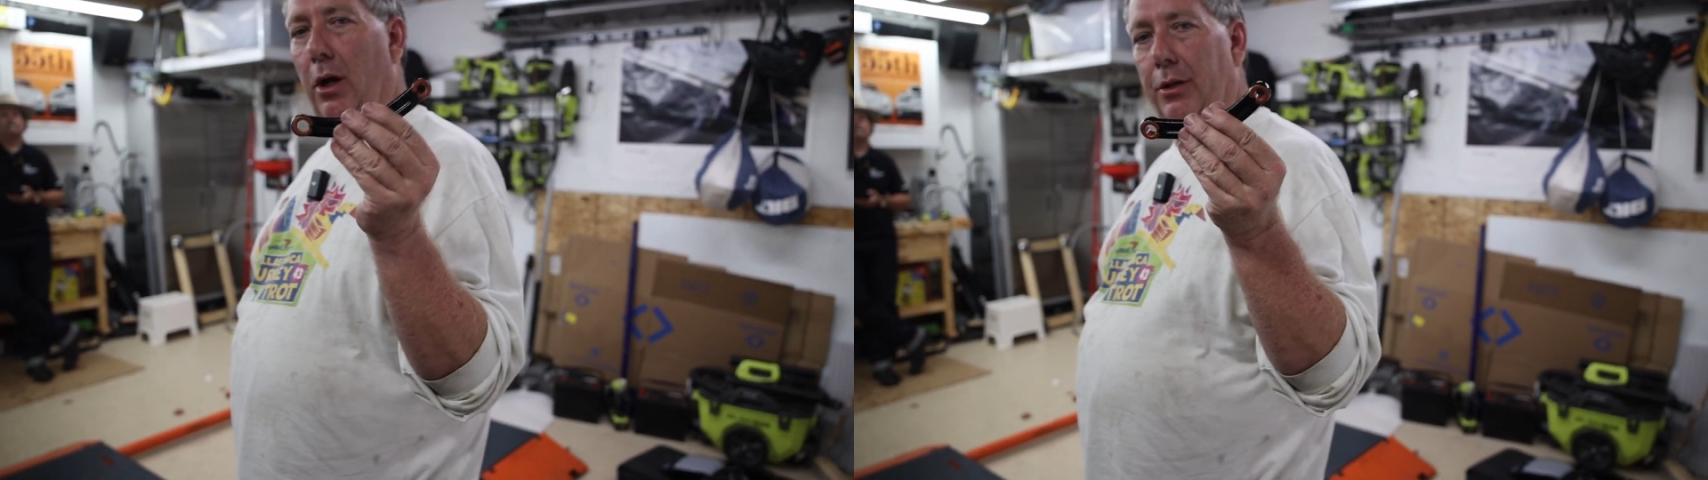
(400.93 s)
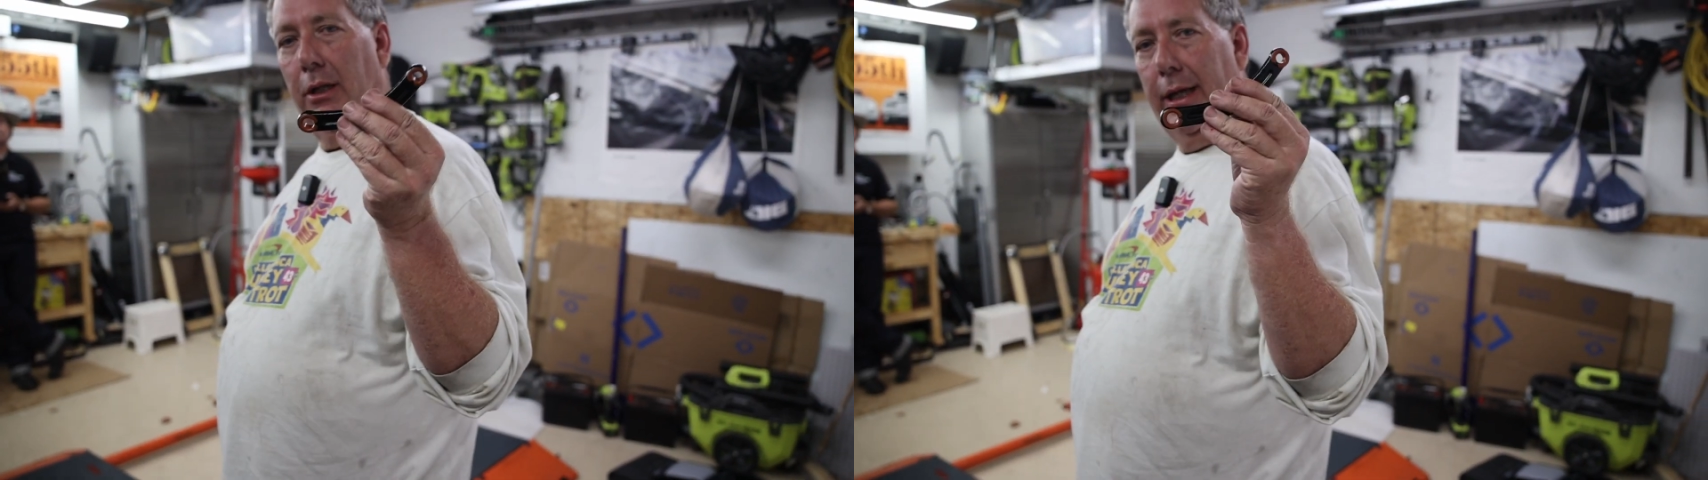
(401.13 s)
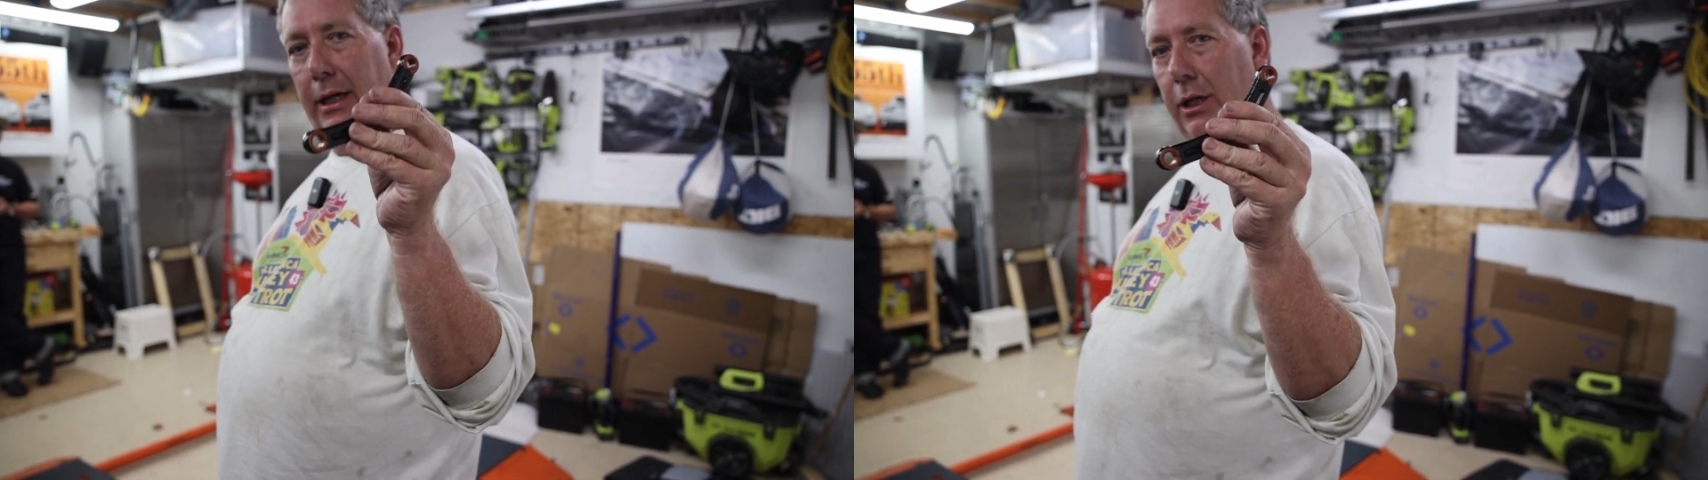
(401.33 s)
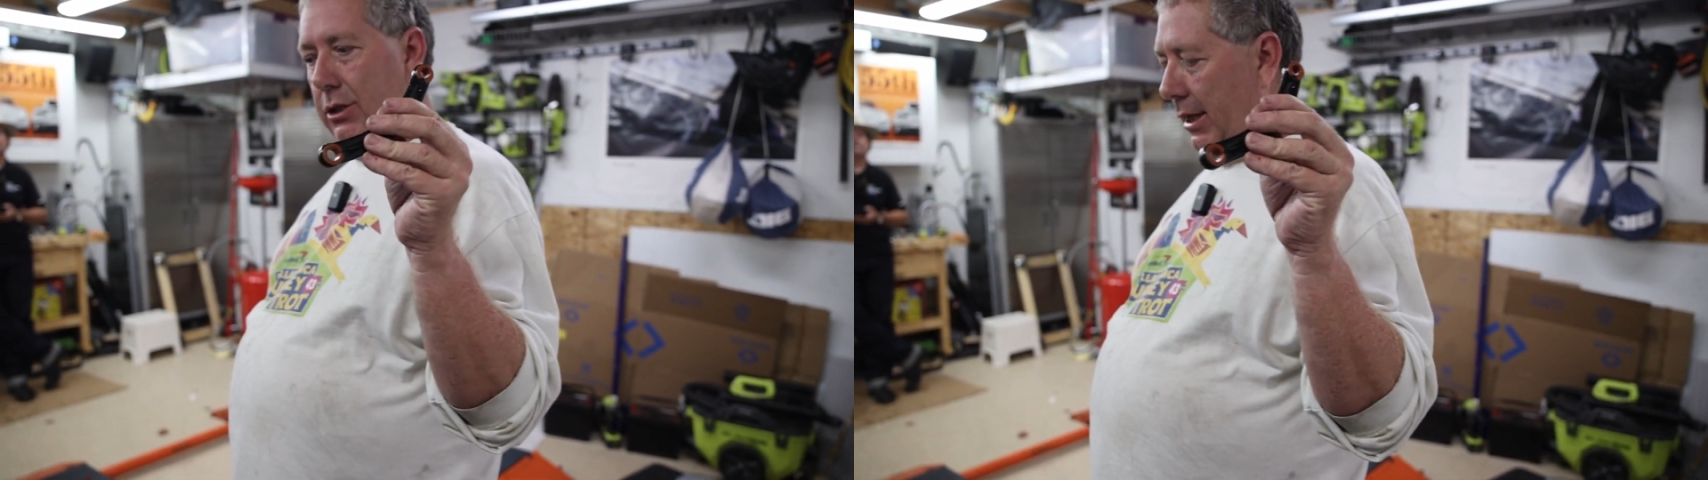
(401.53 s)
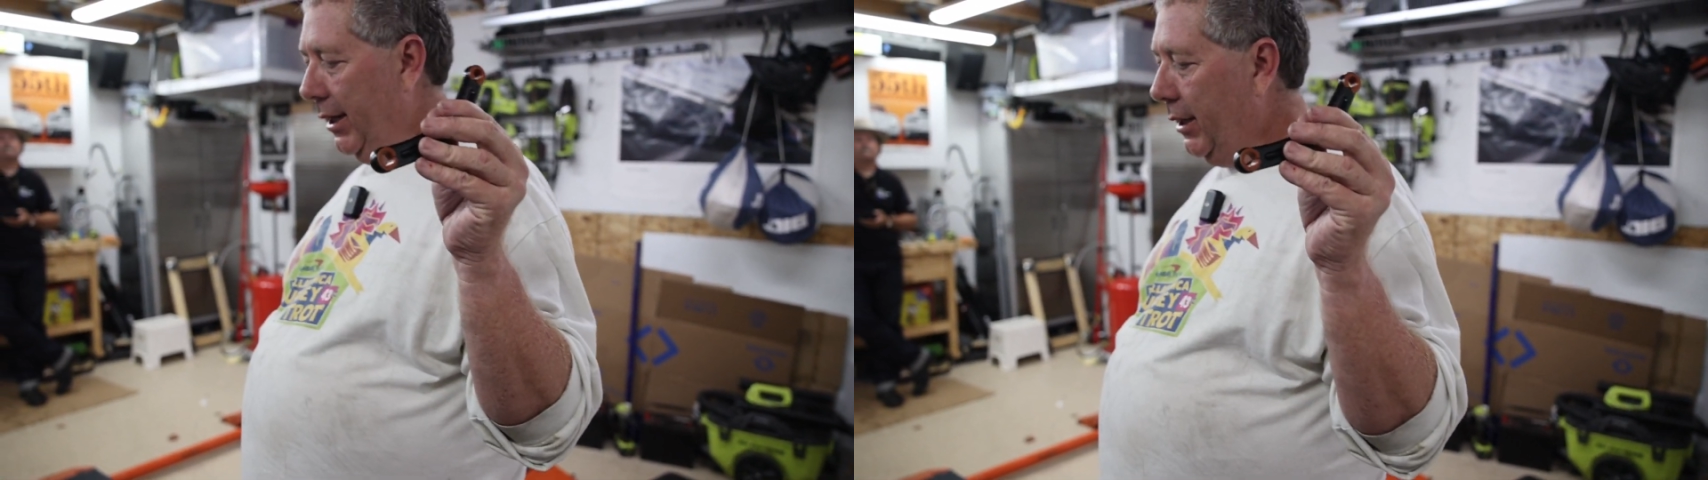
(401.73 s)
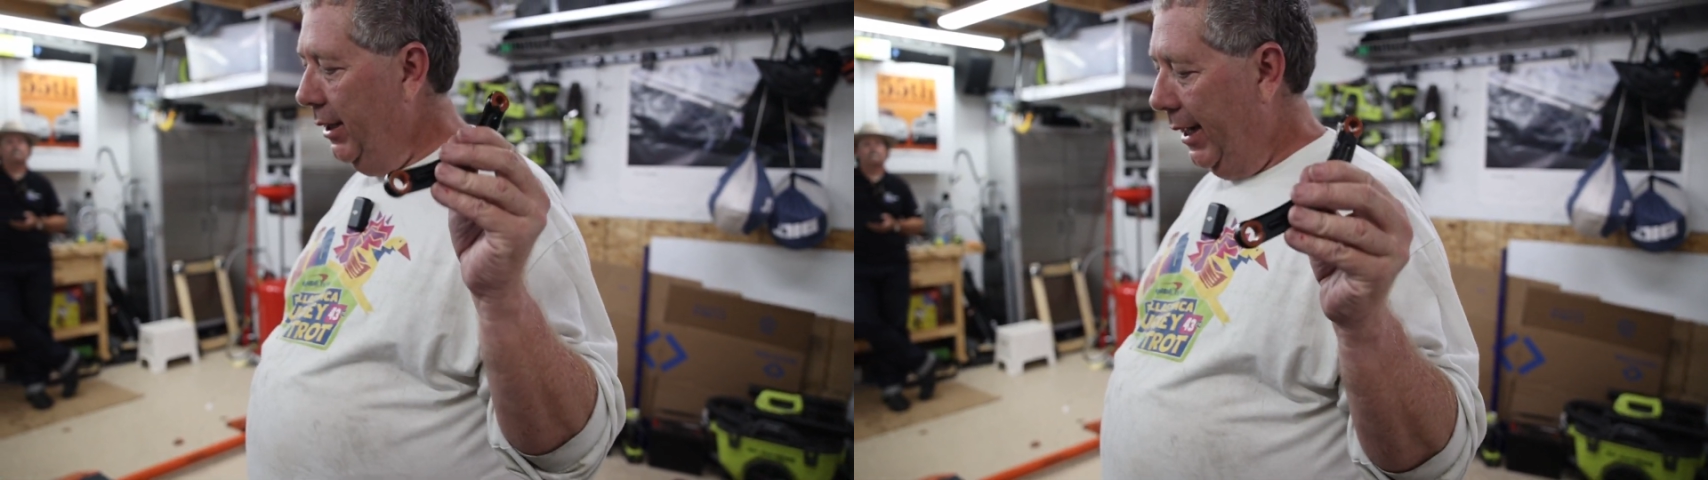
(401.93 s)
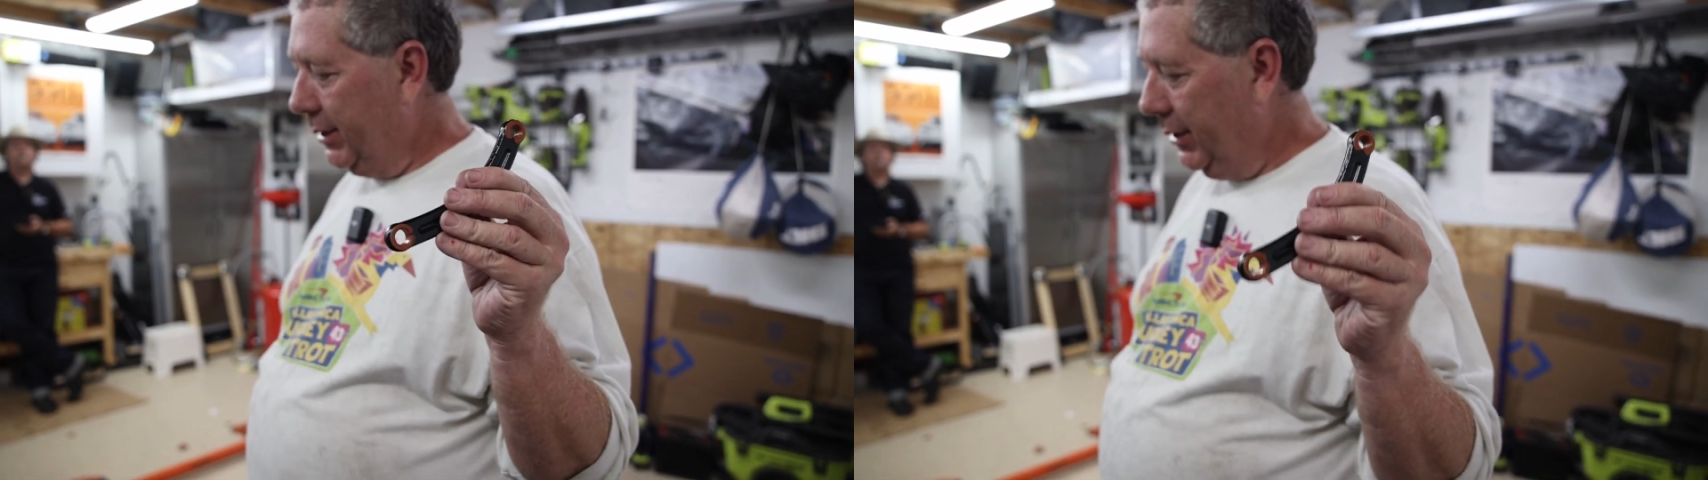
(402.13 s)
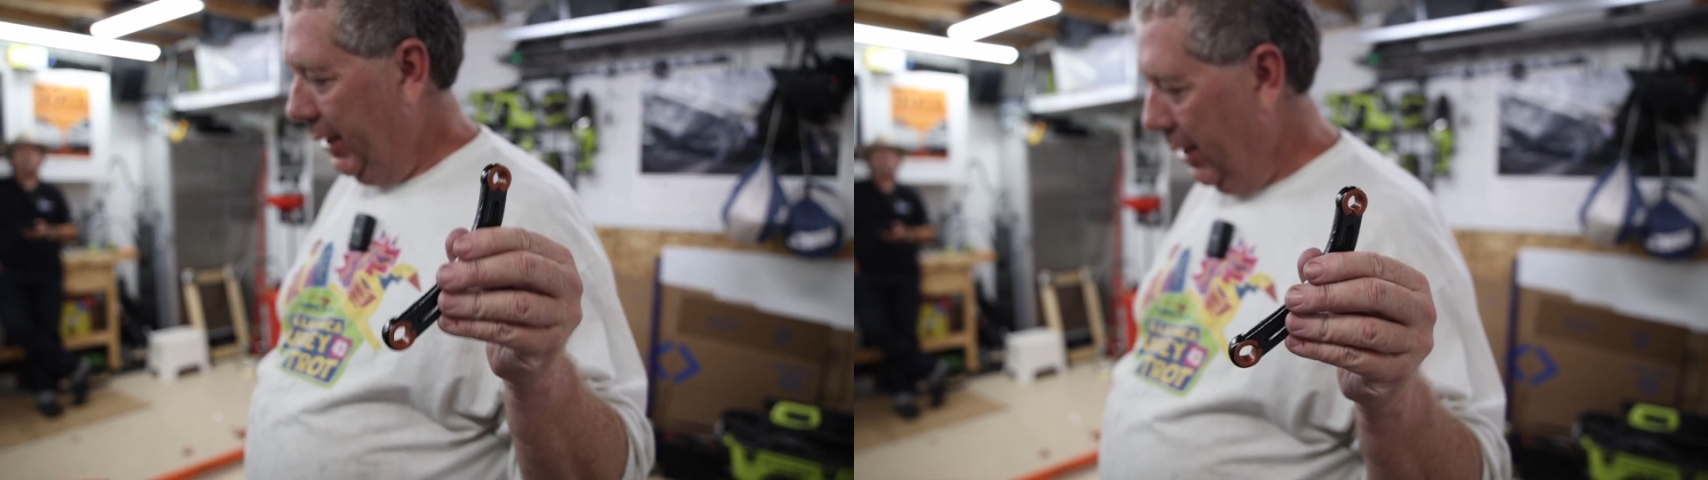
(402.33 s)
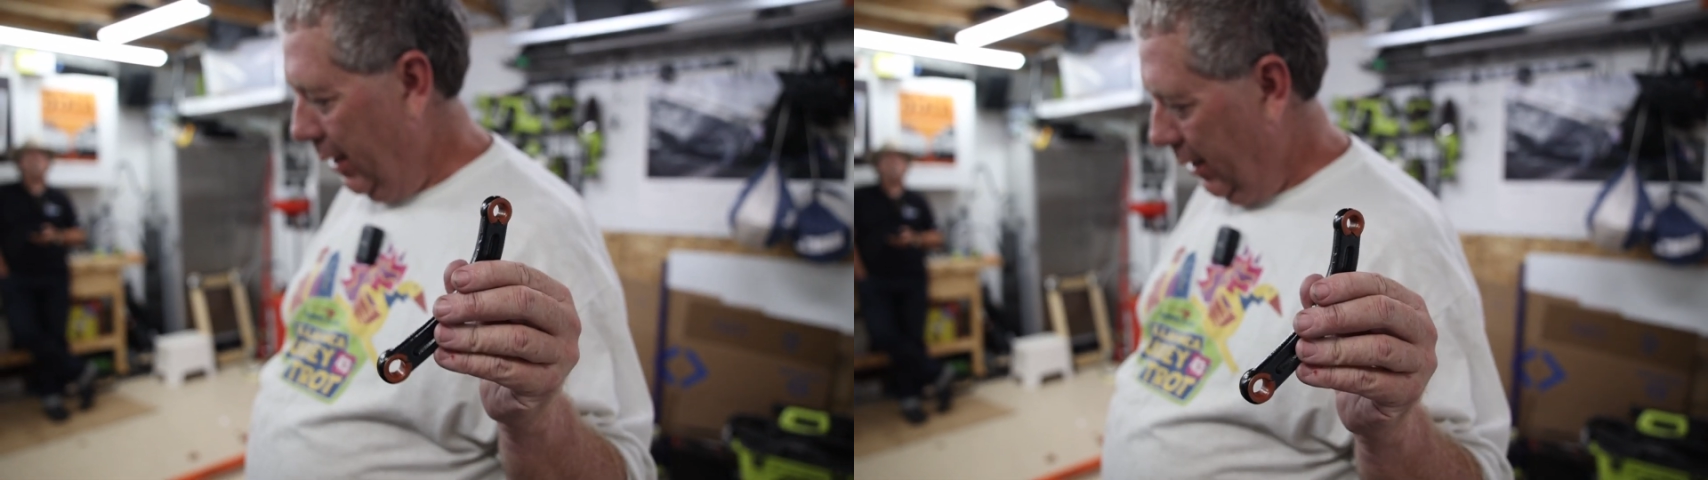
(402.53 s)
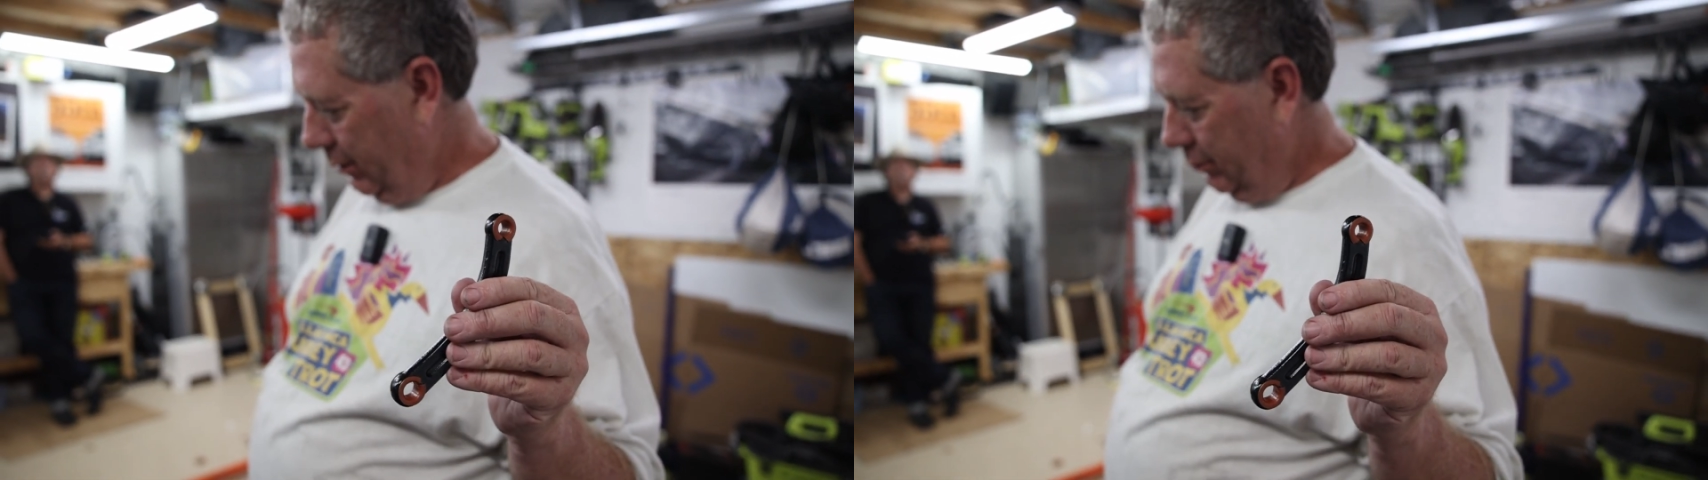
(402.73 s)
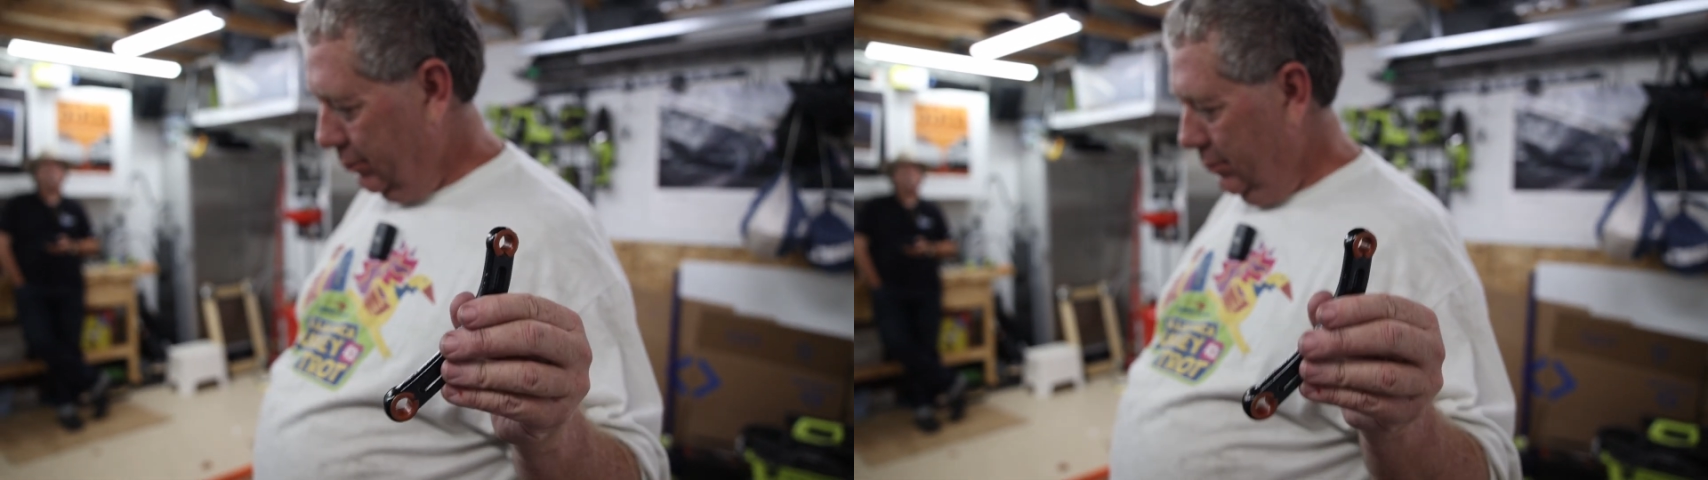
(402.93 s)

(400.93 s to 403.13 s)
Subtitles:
on the linkage that connects the